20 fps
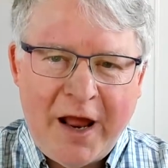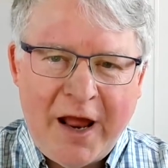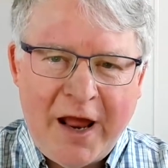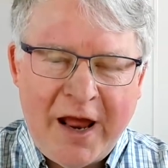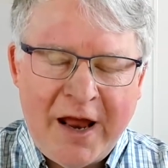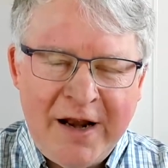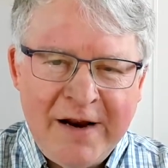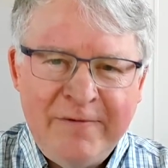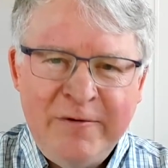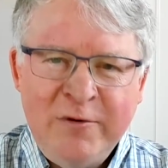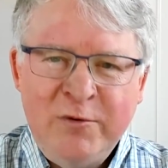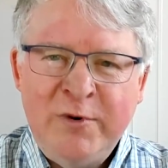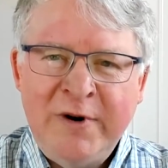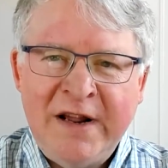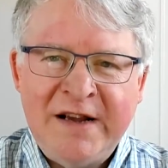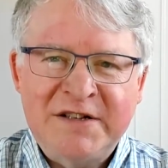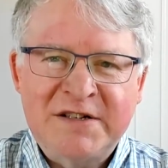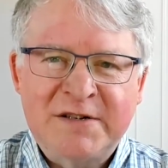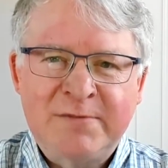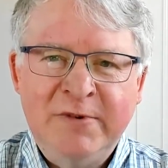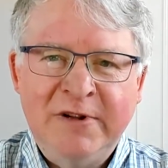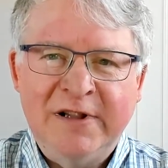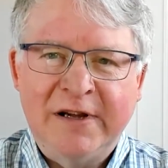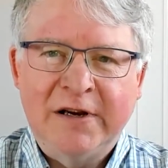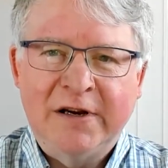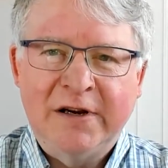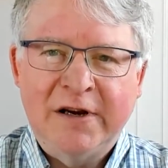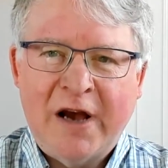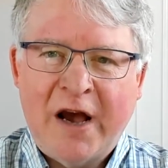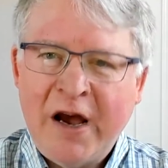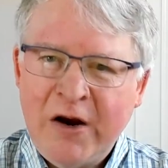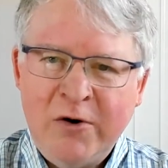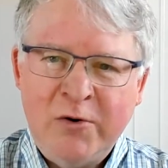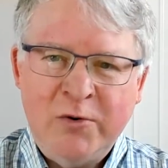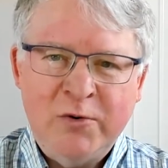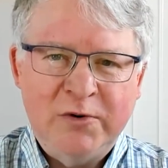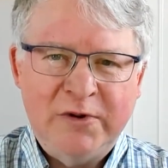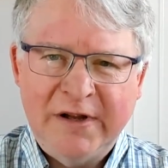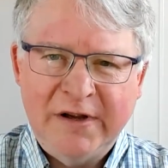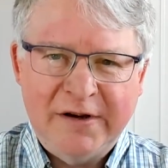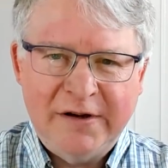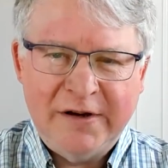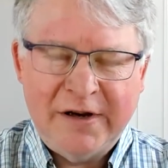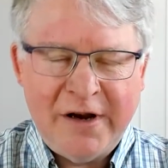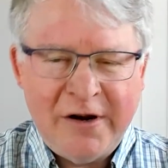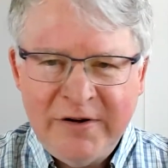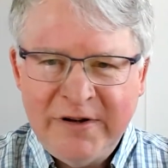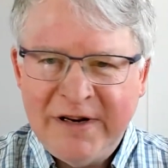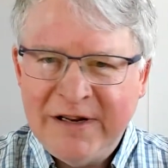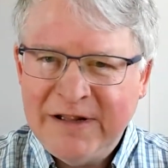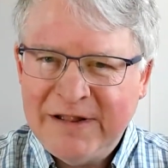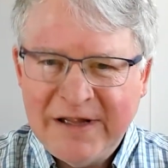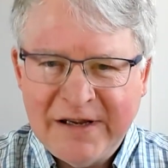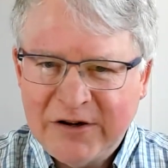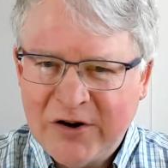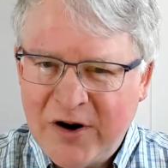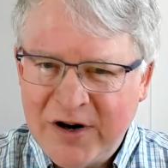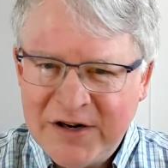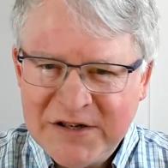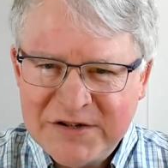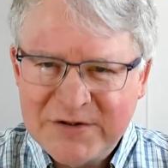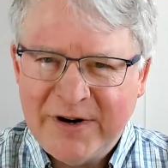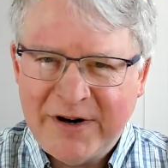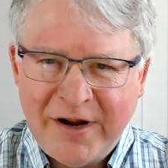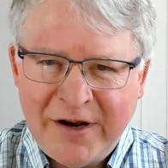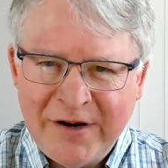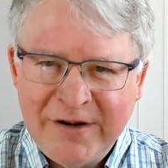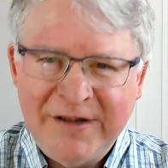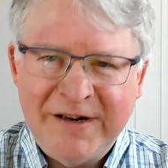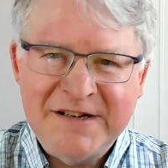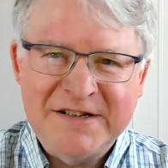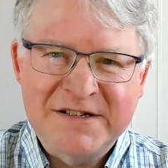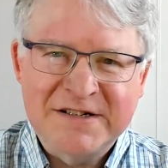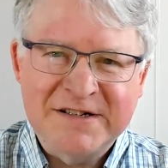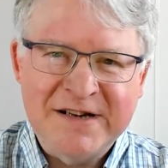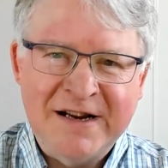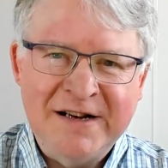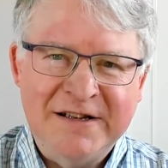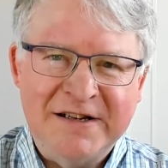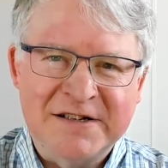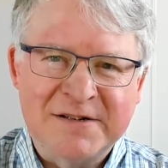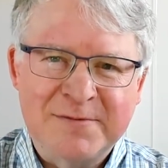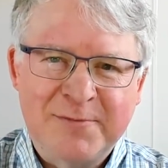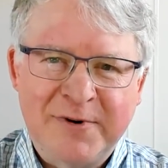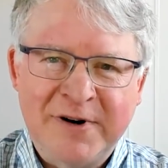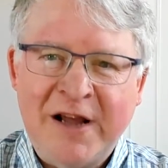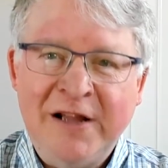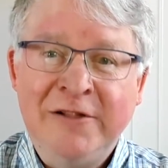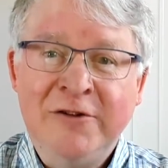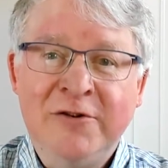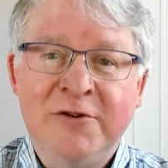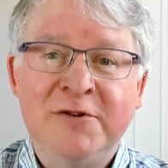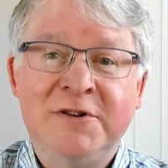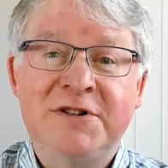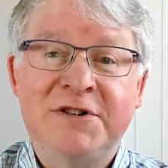And everyone asked me how could I concentrate? How could I stand this? But I learned